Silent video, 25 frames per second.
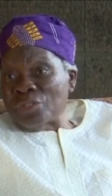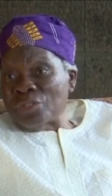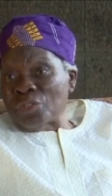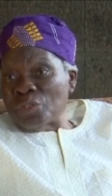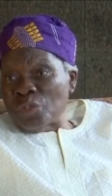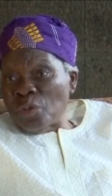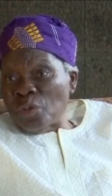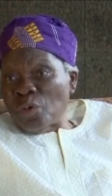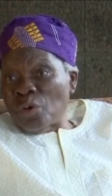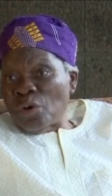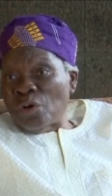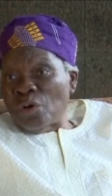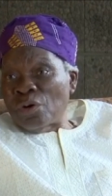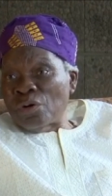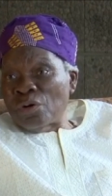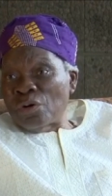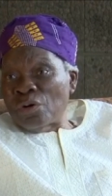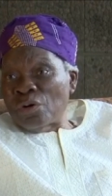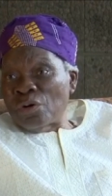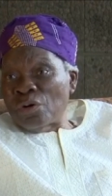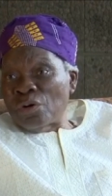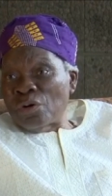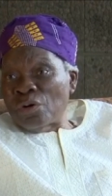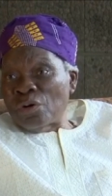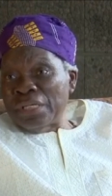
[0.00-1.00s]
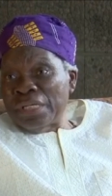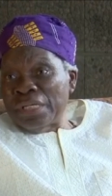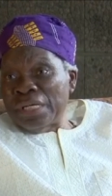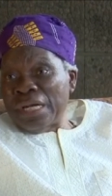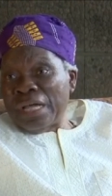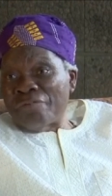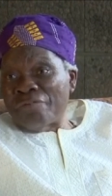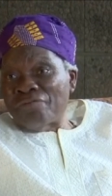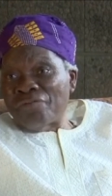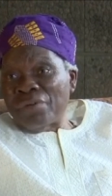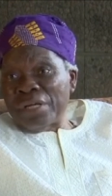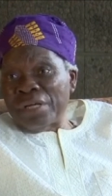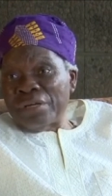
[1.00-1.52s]
so on in
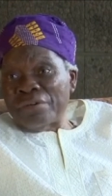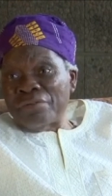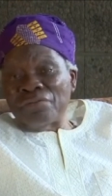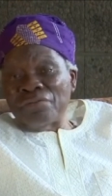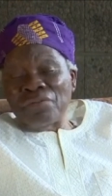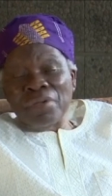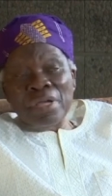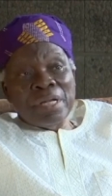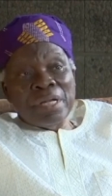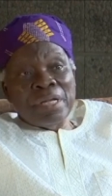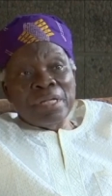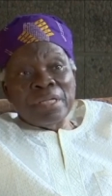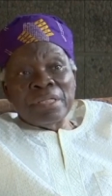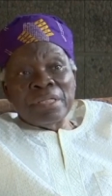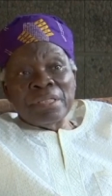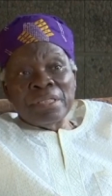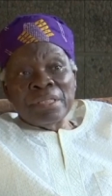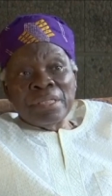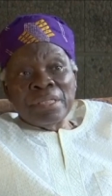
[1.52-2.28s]
Afenifere